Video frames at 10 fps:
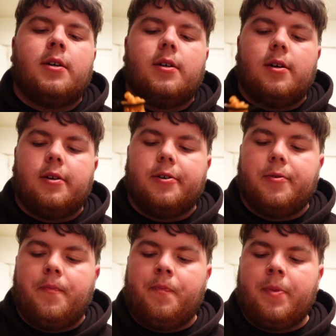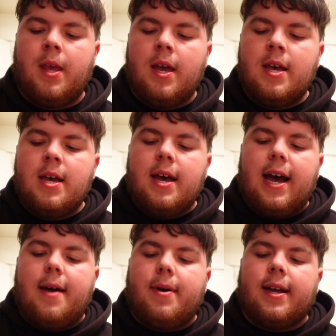um,
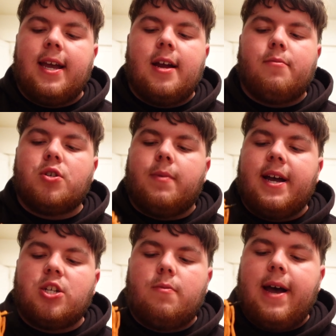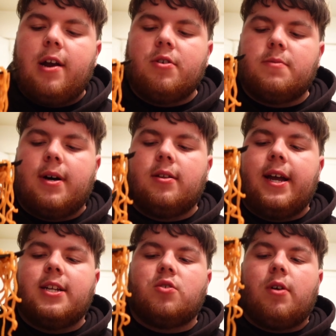I had my cameras, my extra batteries, my
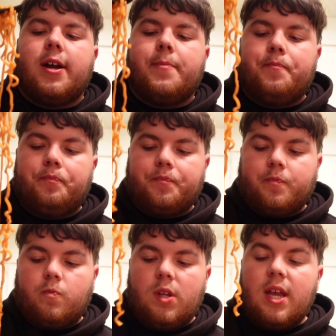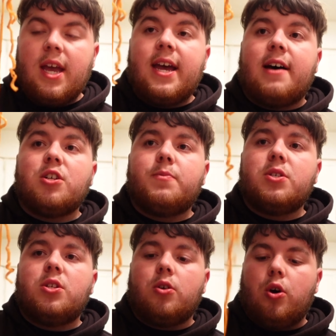lights, right? and I was
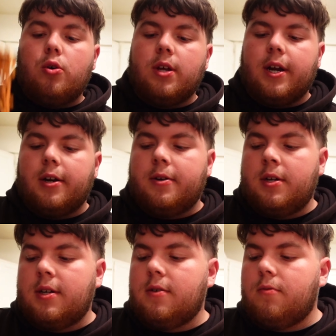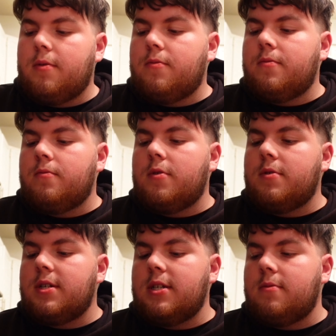supposed to go there. When when
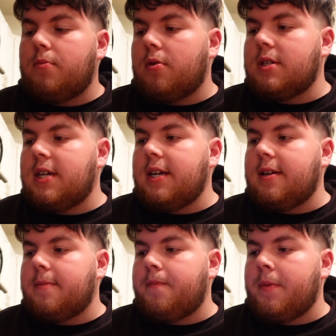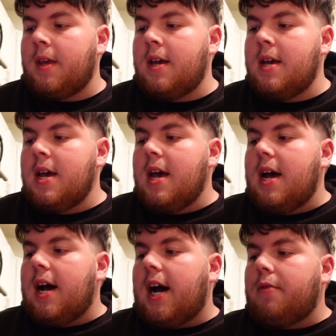was this partaken?
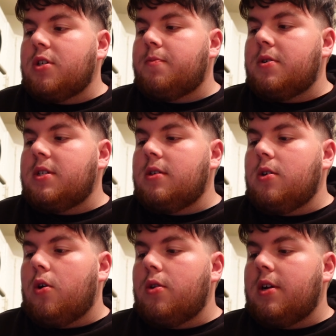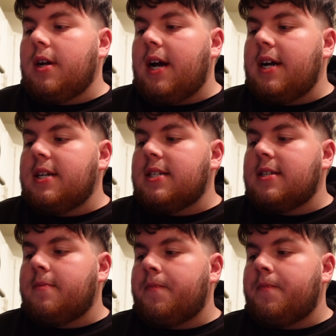I was supposed to go there, guys.